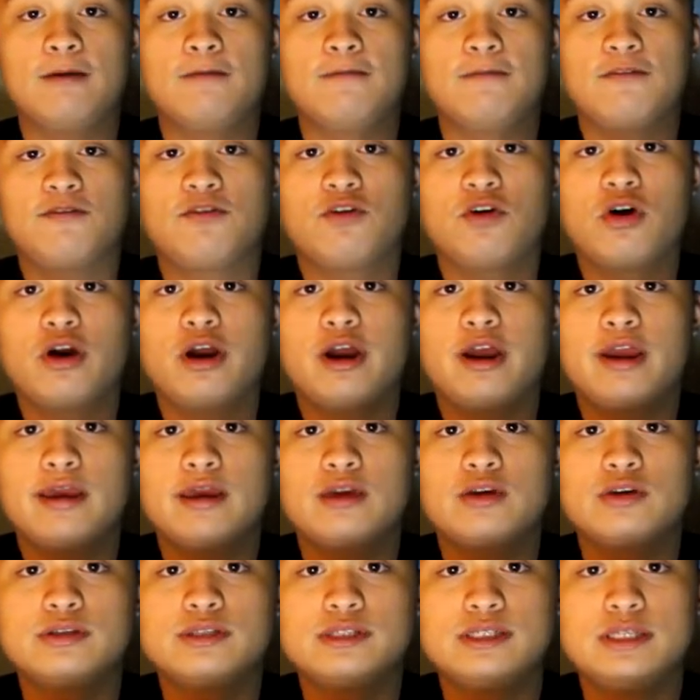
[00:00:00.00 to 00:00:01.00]
before I
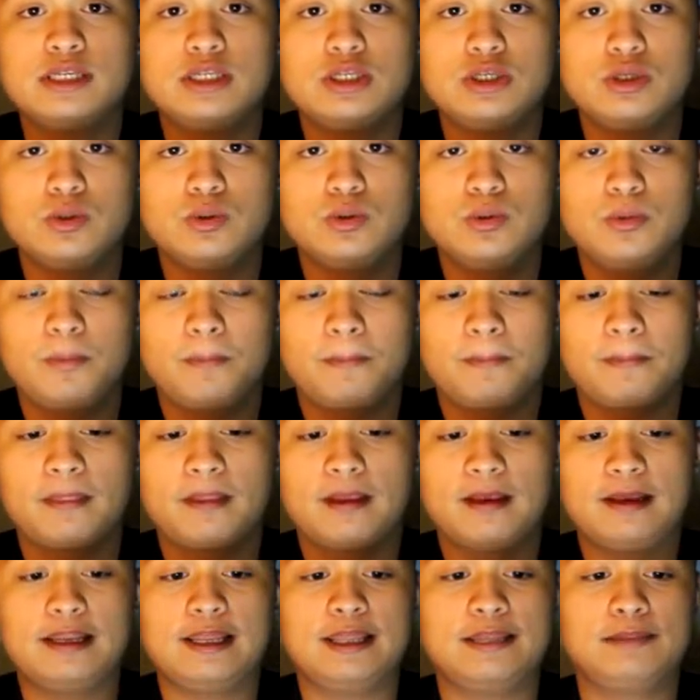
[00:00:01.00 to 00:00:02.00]
continue,
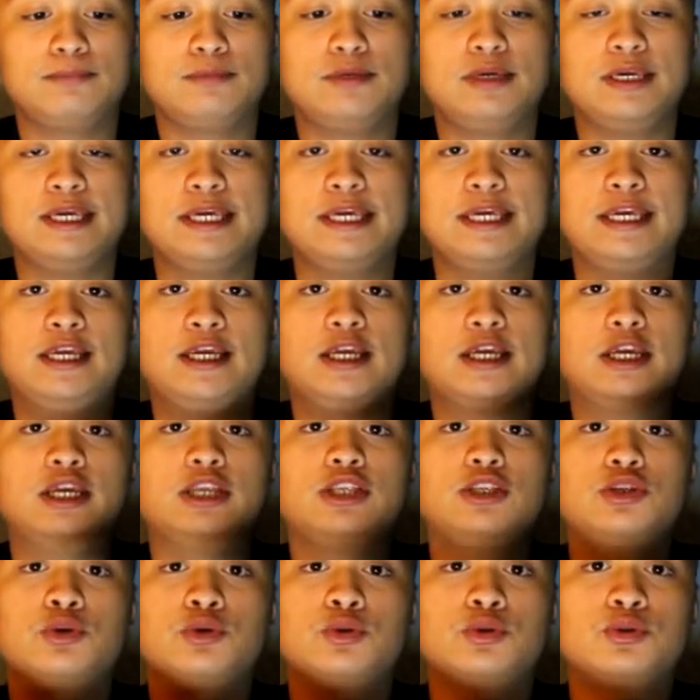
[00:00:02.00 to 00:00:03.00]
let me
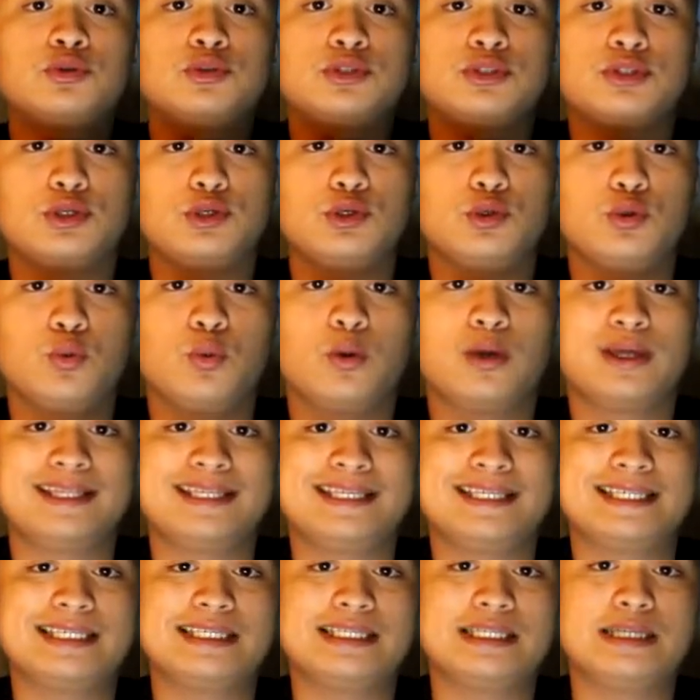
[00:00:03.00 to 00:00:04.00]
introduce to you what
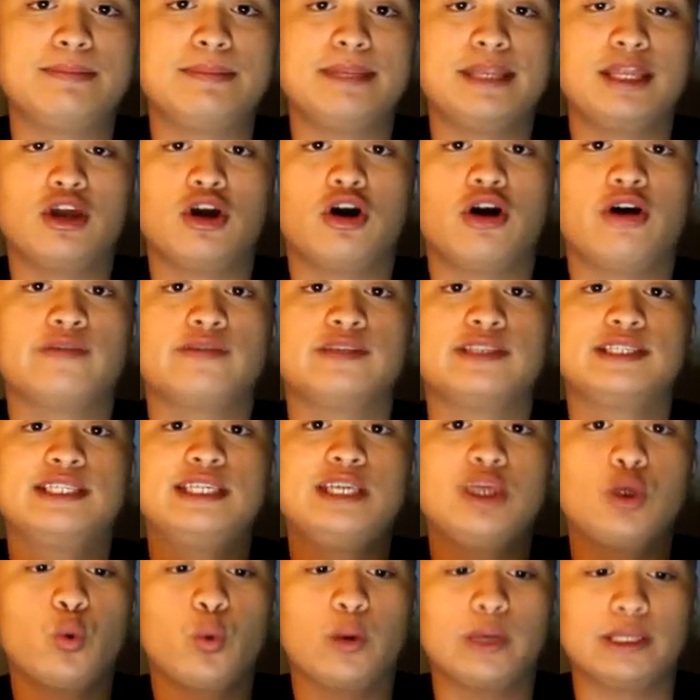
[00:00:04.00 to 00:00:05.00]
is the meaning of
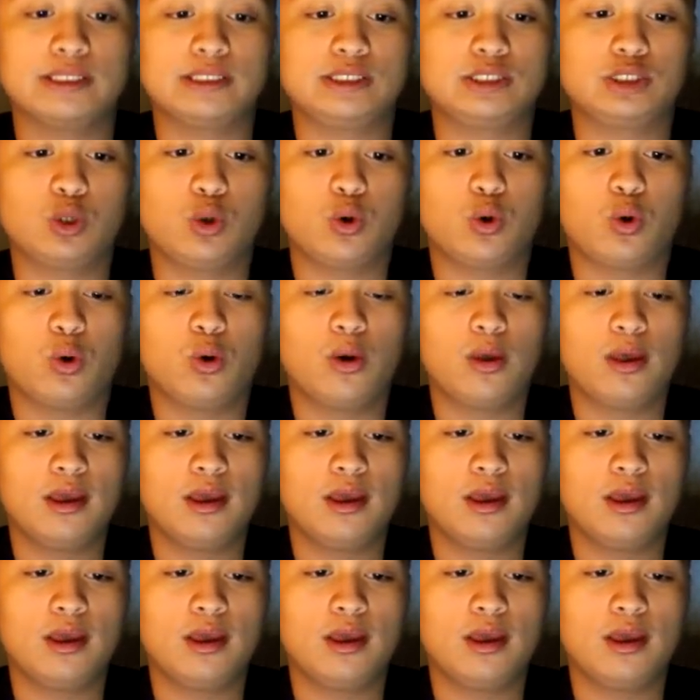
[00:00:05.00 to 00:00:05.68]
sequence. So,